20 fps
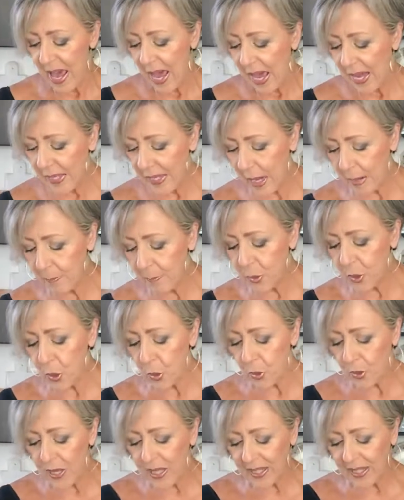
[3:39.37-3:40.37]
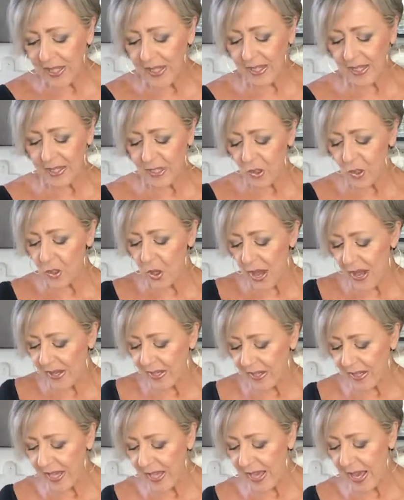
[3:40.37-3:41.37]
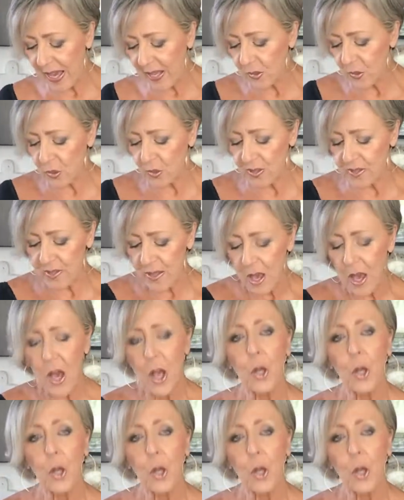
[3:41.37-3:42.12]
and I'm turning it gently and just